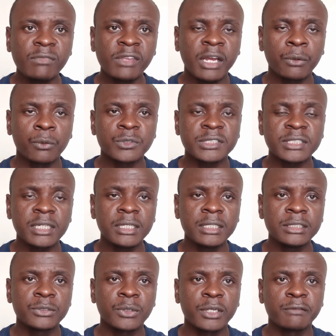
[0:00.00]
I was
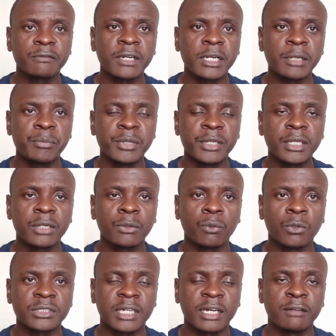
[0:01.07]
saying Donny van de Beek
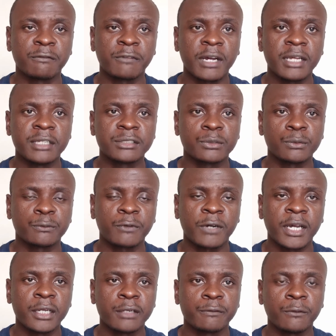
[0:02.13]
was advised to
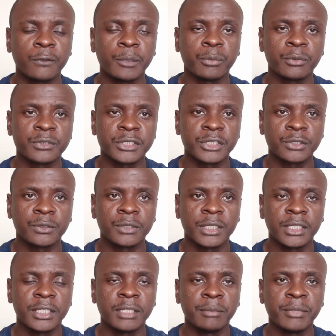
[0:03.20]
fight for a position
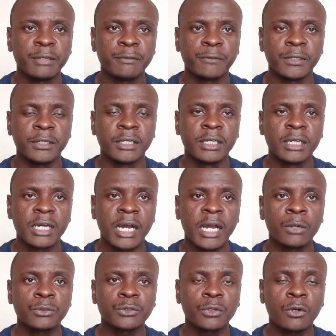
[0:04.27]
in the midfield. I
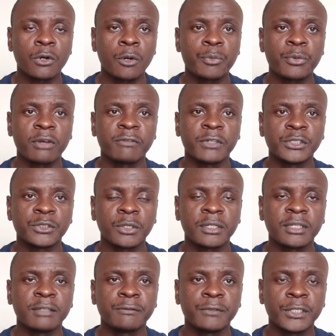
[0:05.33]
also hope you have enjoyed
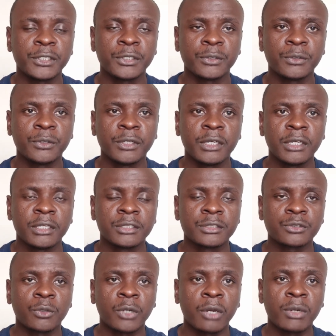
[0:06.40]
the video.
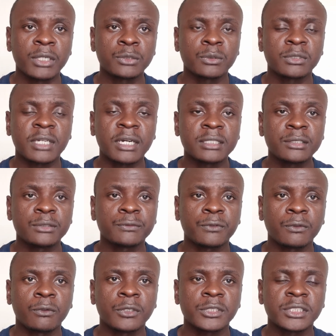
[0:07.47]
So I want to thank you for
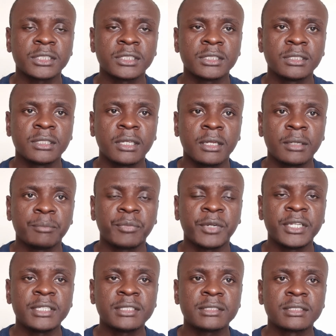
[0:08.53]
watching.
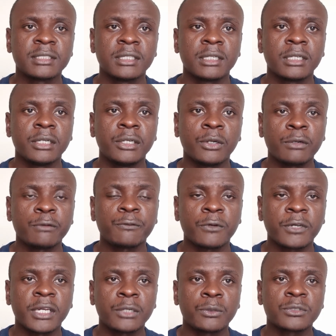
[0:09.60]
Please don't
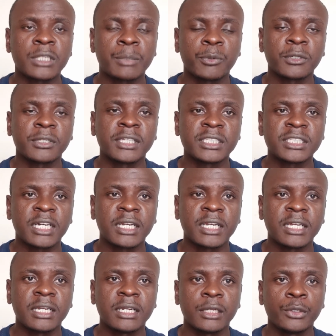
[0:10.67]
forget to support the
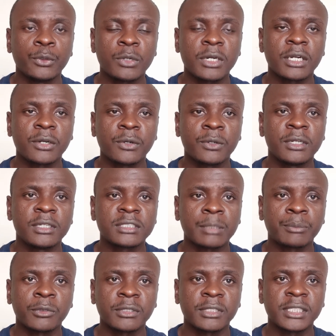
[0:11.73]
channel. You can only
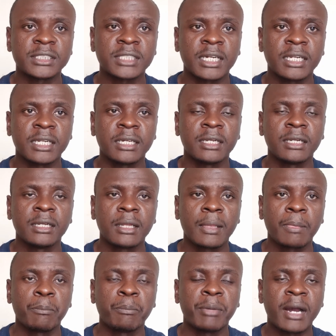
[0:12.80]
support the channel
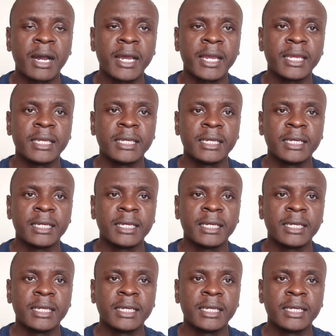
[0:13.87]
by